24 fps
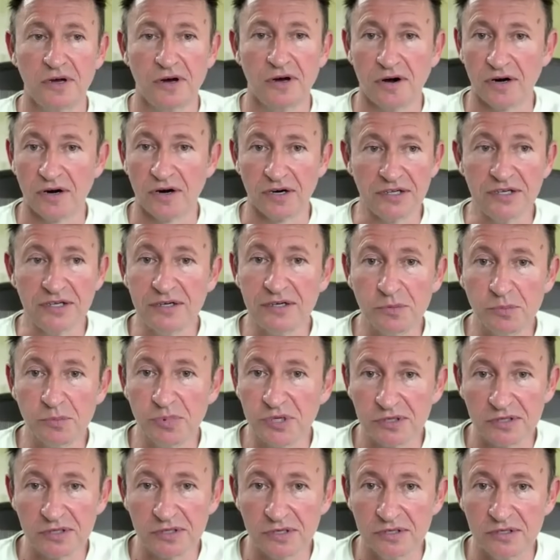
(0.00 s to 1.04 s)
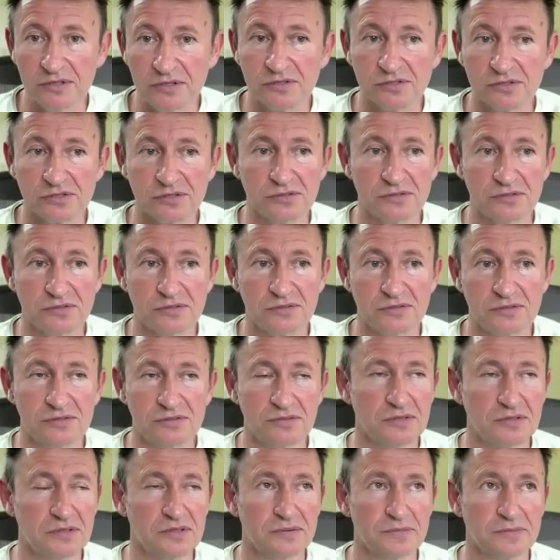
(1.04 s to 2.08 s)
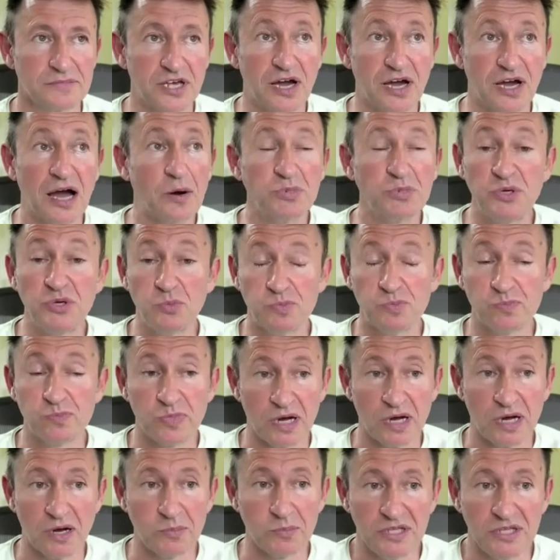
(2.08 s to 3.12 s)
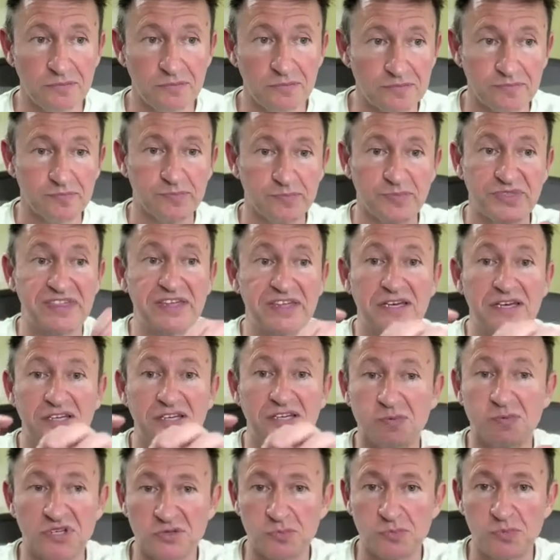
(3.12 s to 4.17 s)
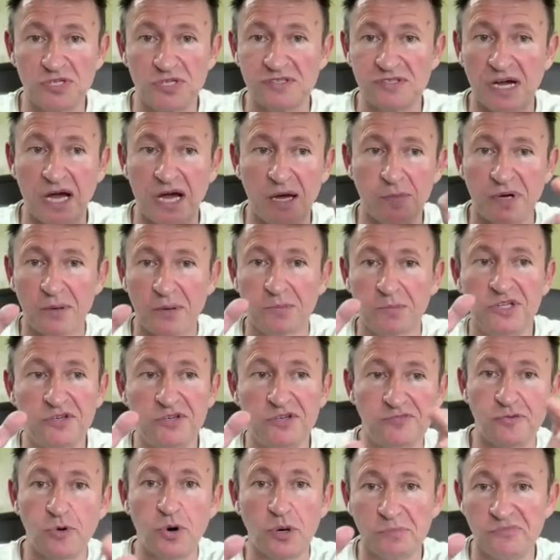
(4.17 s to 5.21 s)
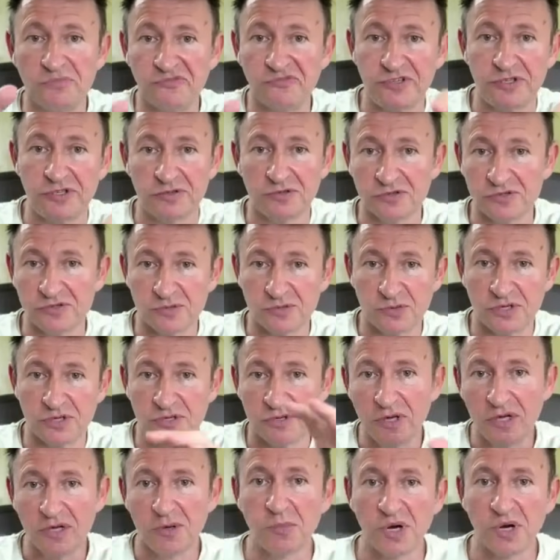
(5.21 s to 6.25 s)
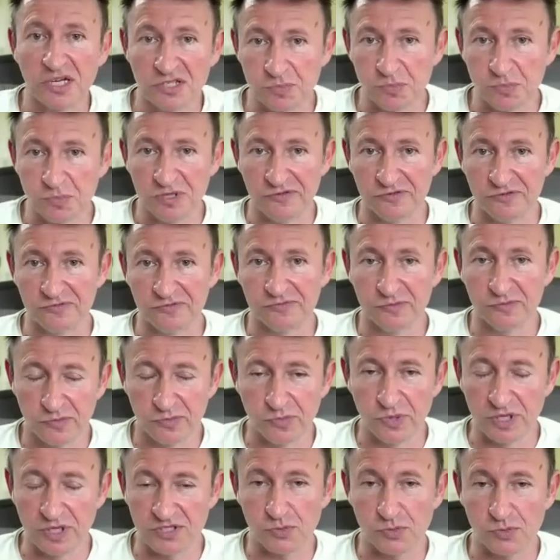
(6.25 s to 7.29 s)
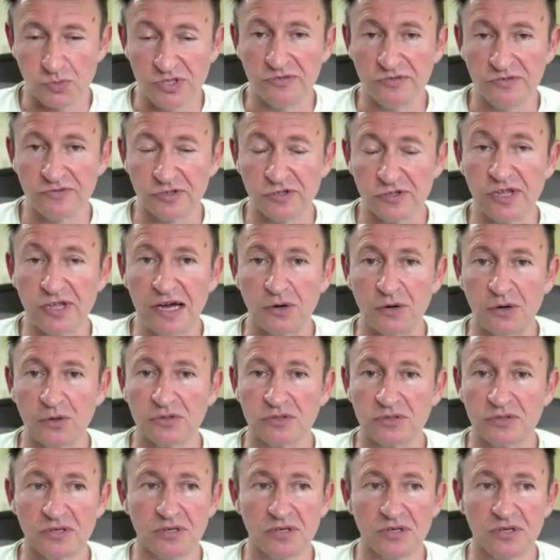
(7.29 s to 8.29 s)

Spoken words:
Our inability to, how many things must we type? How many form fields? What must we fill out?